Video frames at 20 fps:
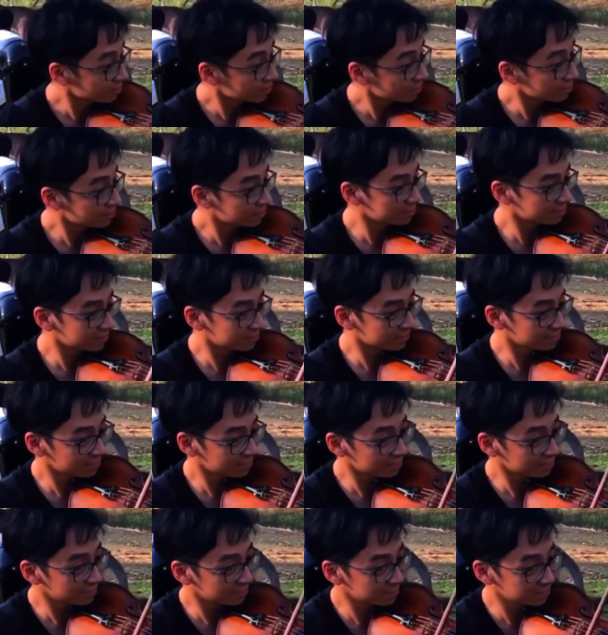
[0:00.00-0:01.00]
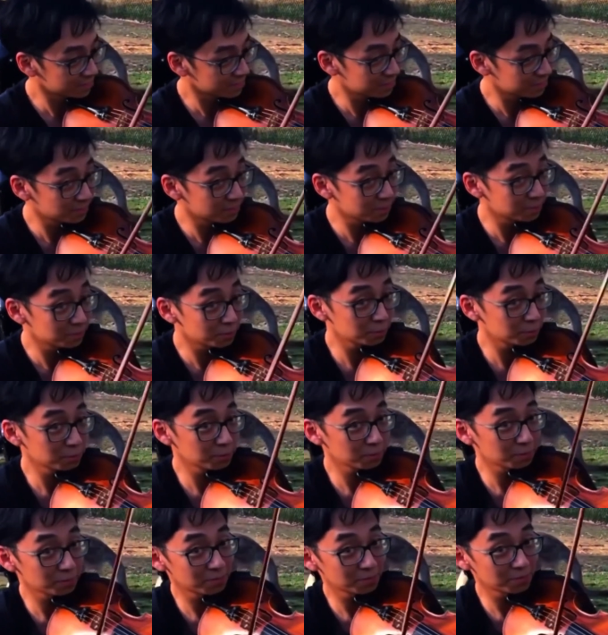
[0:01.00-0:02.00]

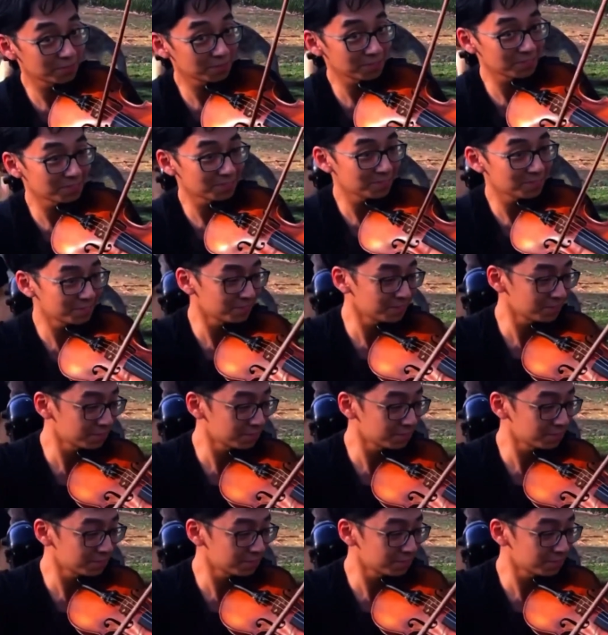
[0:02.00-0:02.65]
No one is speaking in this clip.